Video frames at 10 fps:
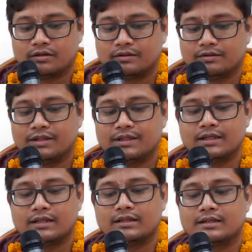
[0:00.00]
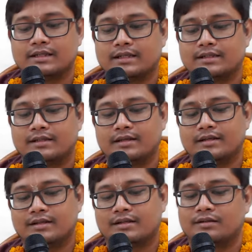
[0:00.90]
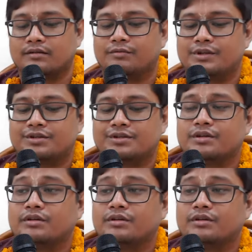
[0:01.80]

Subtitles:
So these are the six things which